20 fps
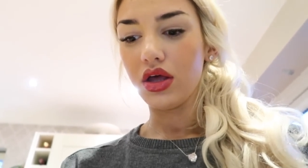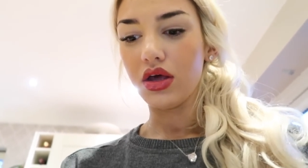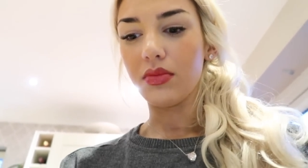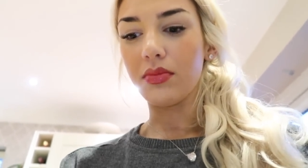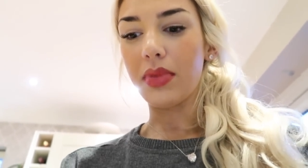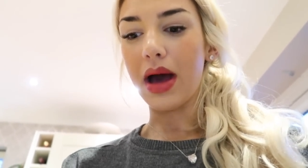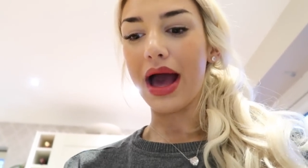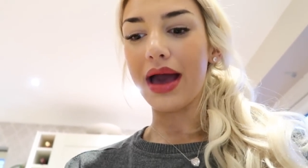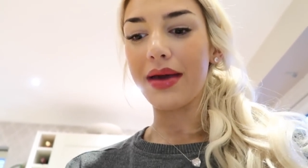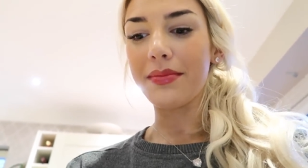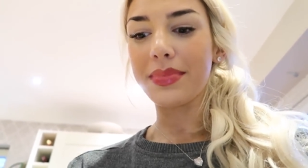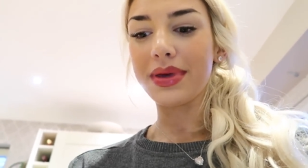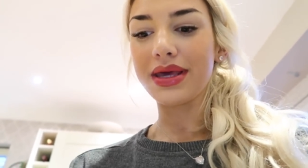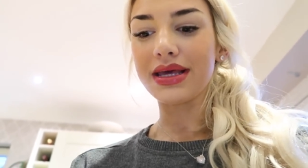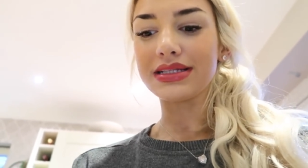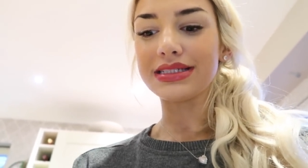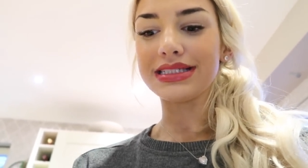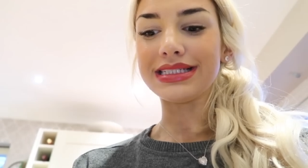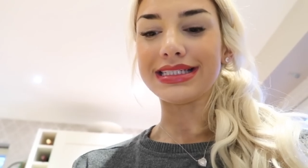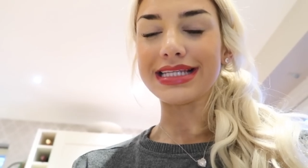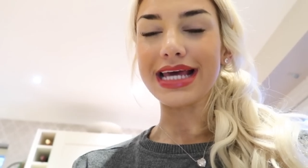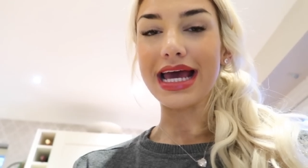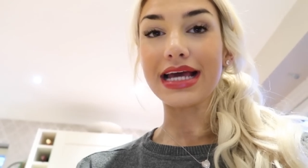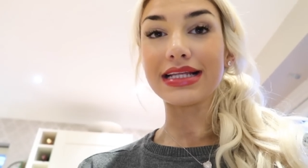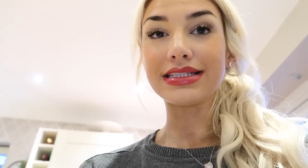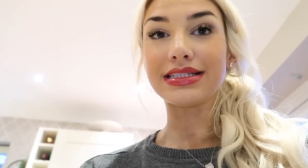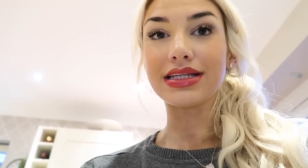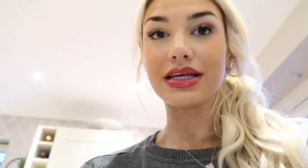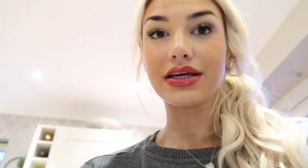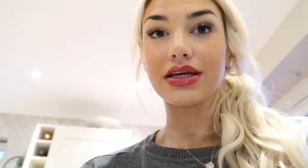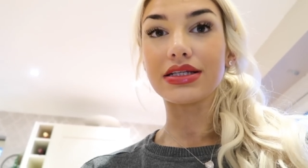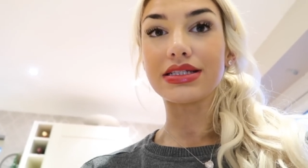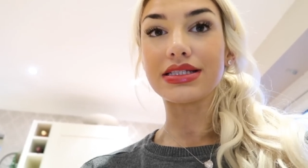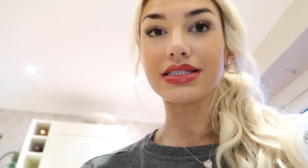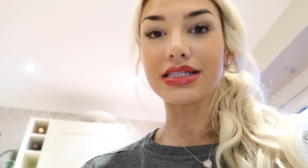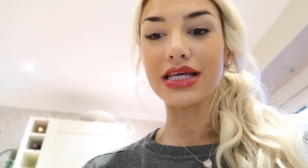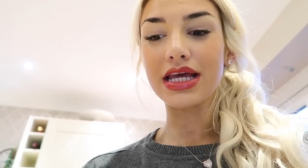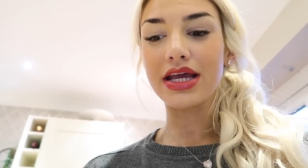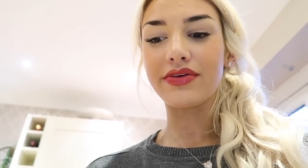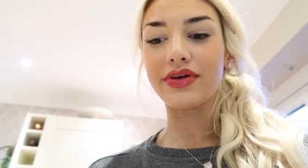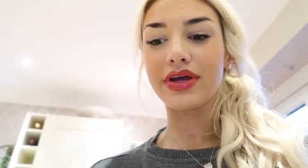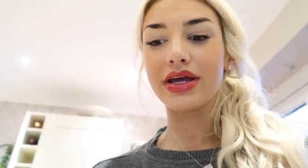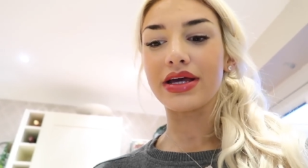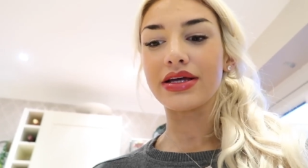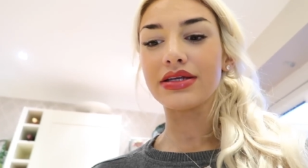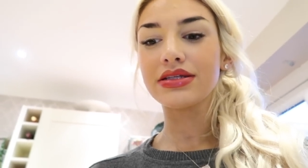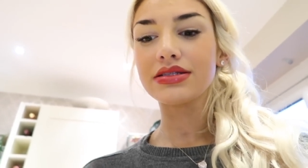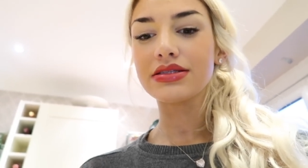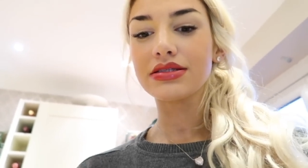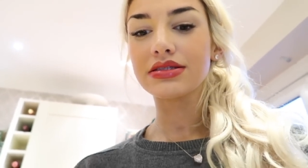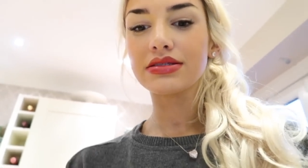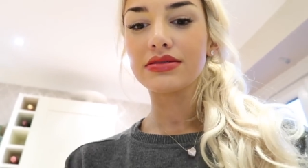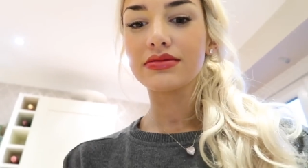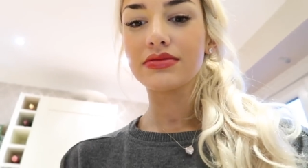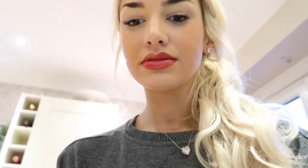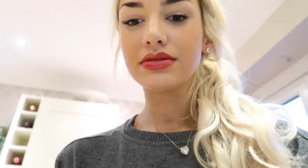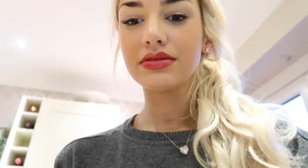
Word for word: But I'm being dead serious.